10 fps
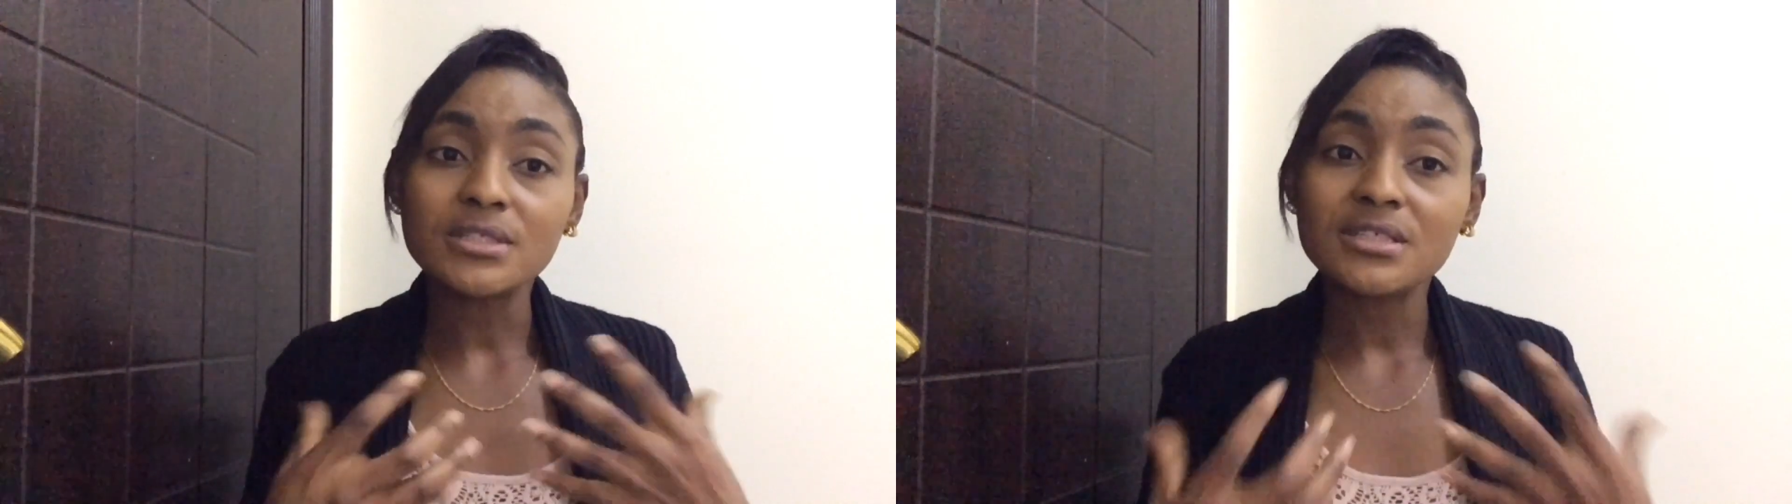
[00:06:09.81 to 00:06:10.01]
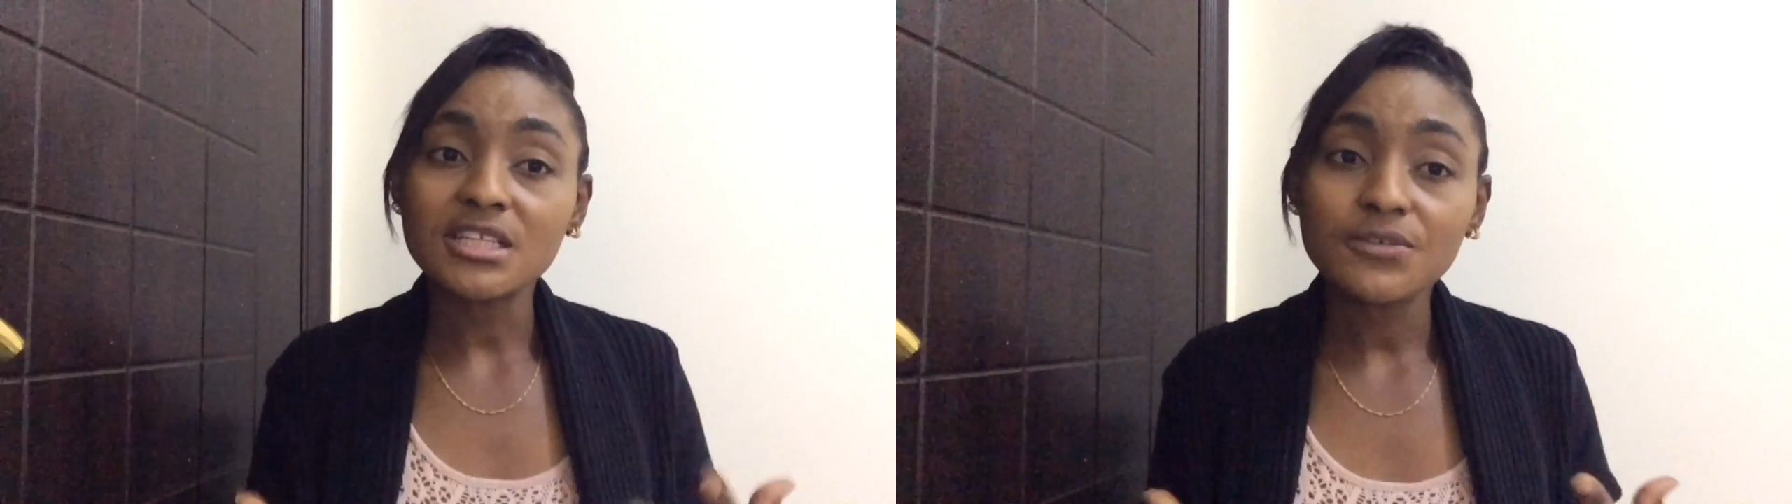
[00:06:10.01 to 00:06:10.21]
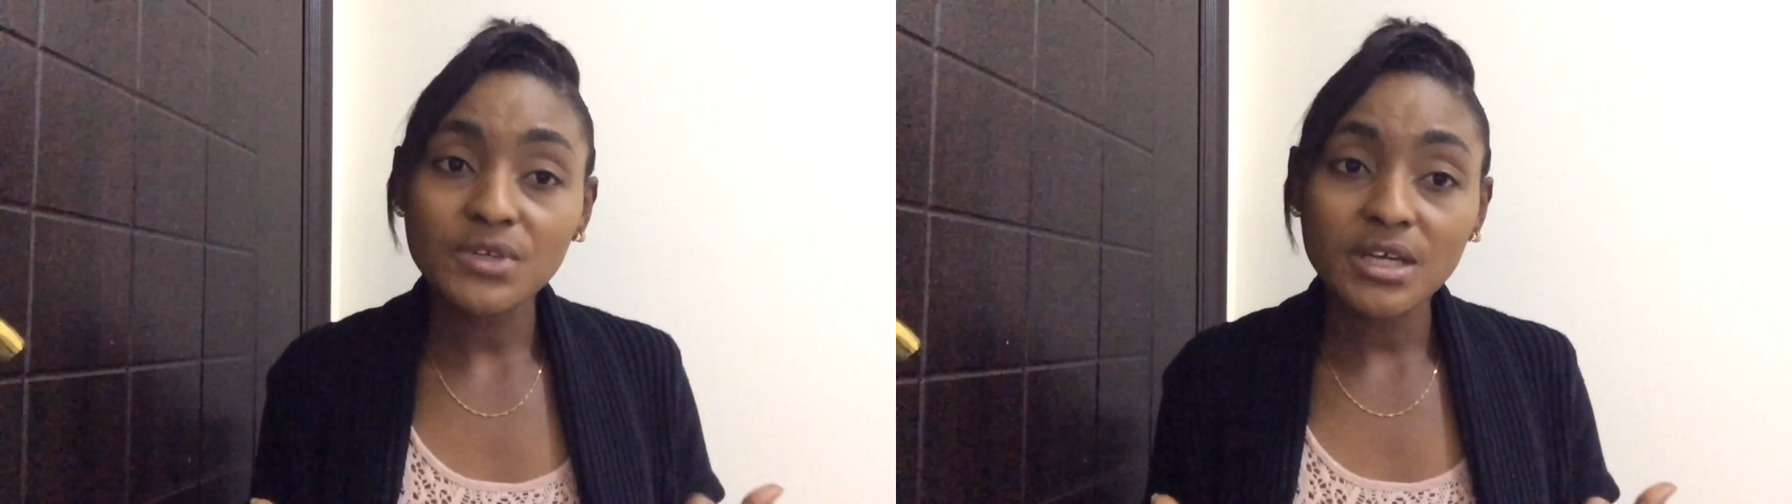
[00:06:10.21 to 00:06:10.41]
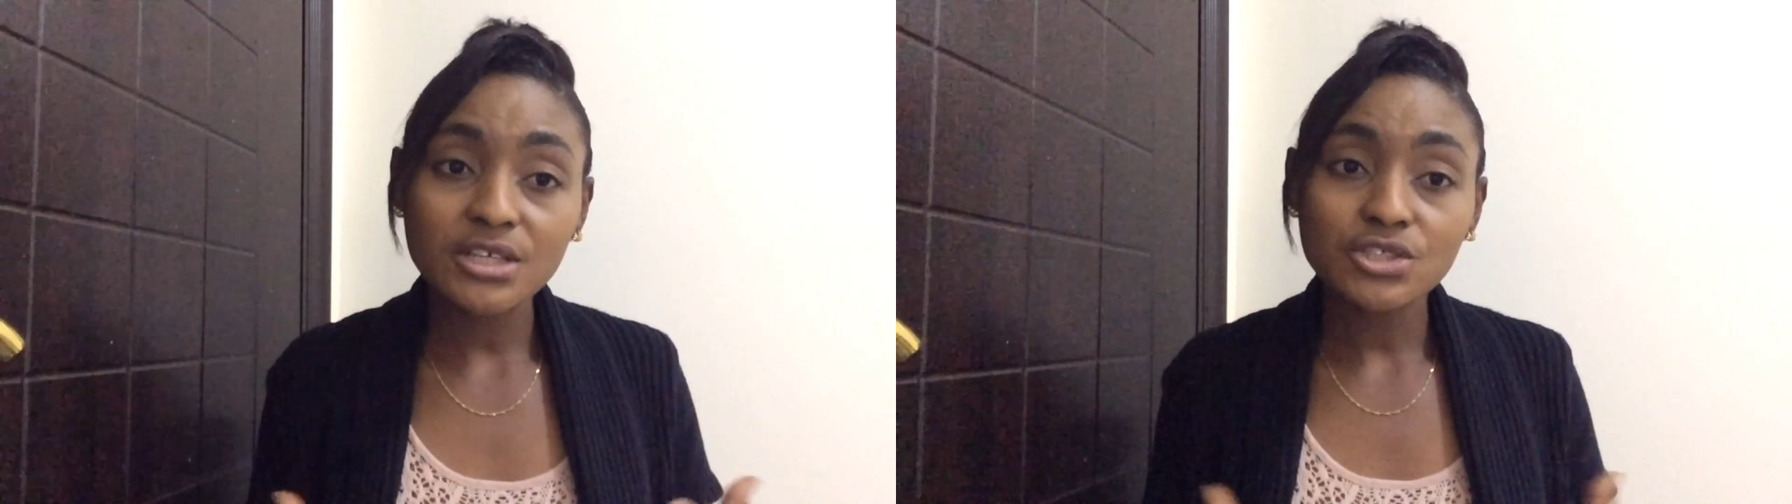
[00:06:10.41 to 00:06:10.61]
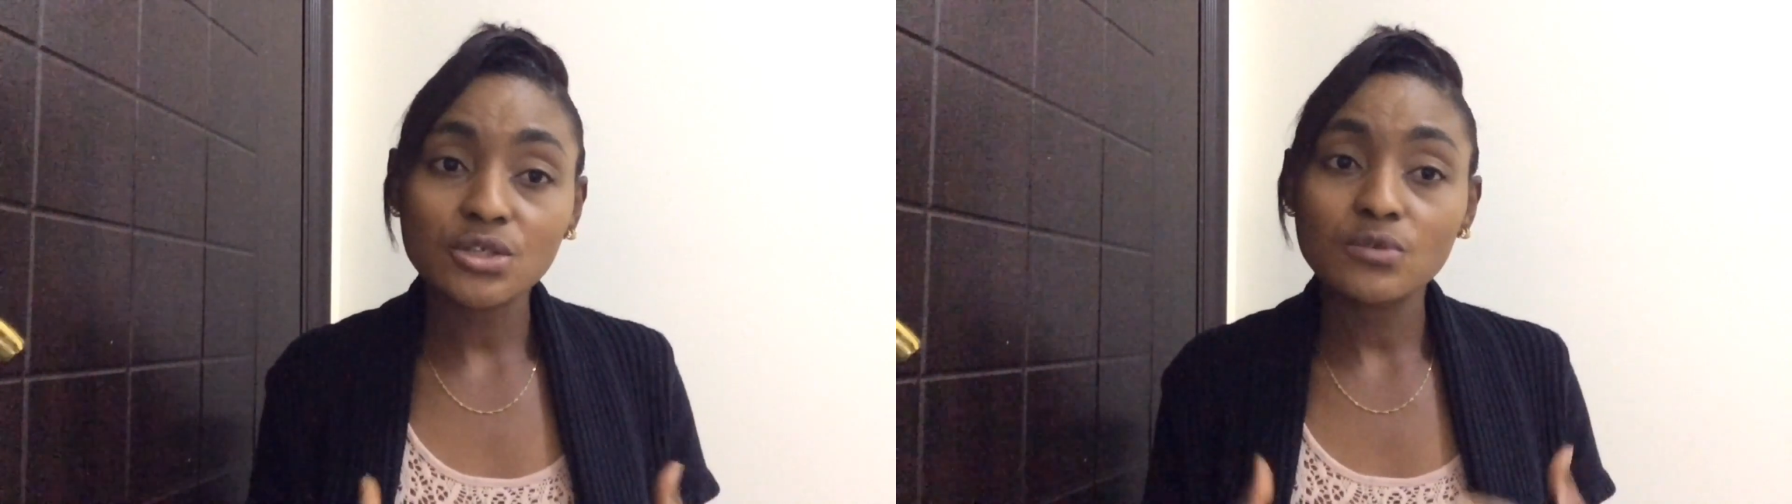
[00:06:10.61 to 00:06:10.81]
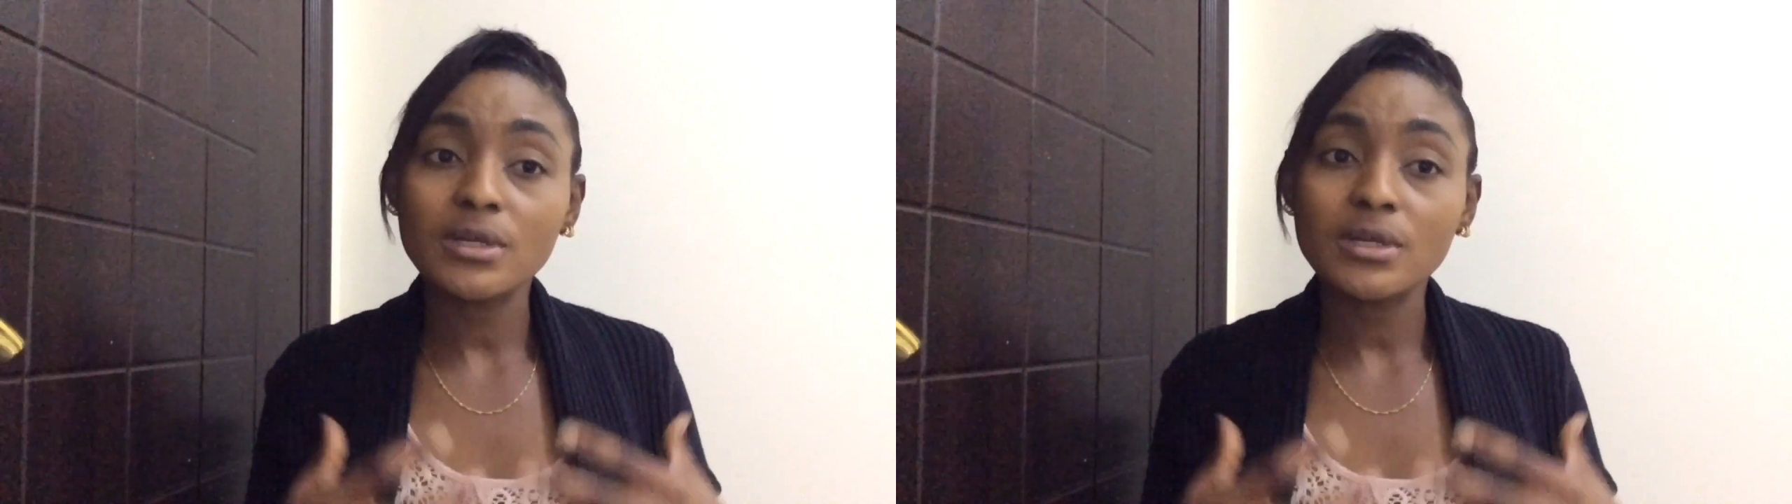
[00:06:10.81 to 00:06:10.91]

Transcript: certification